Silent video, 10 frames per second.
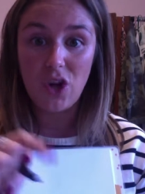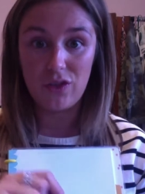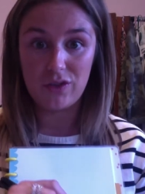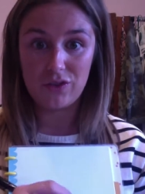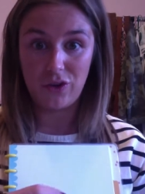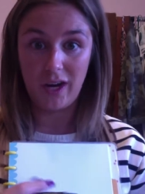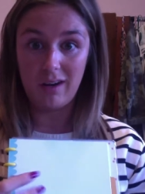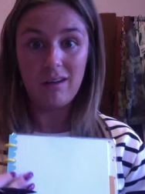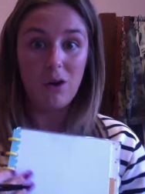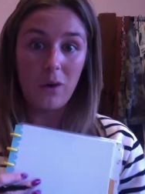on the screen,
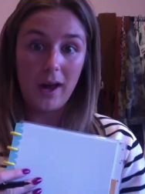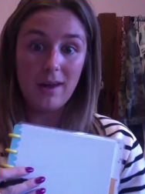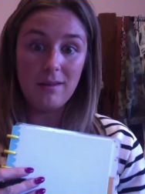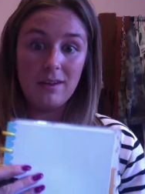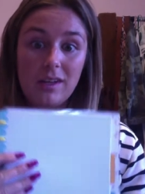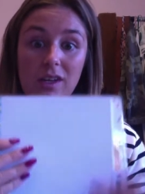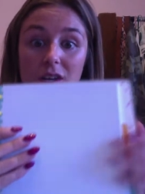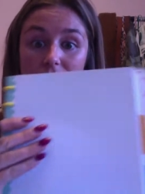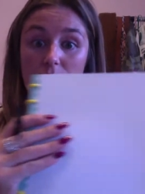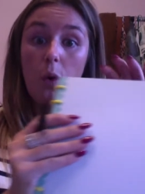okay?
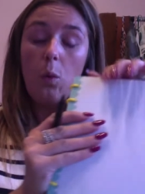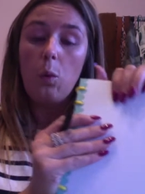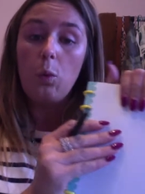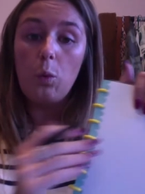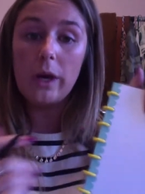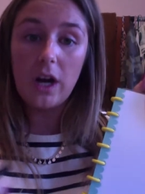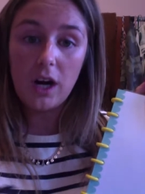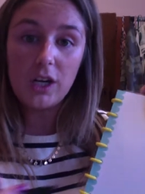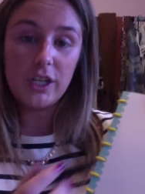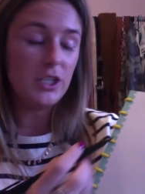We are
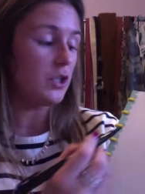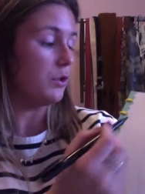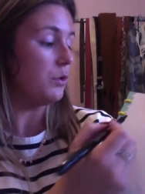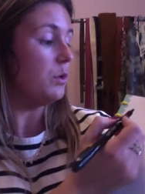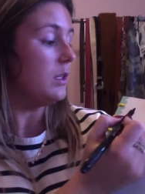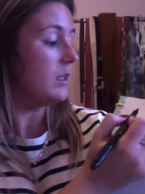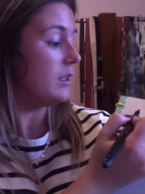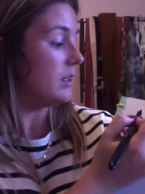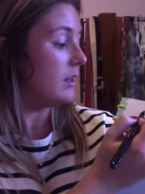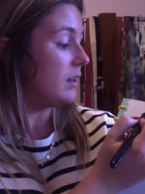going to do
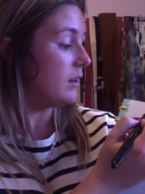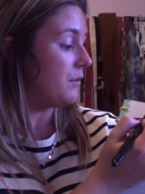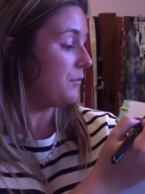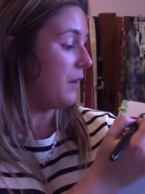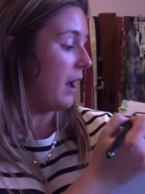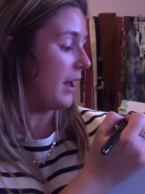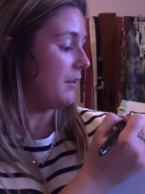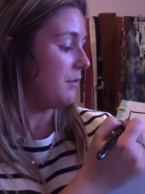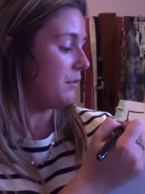5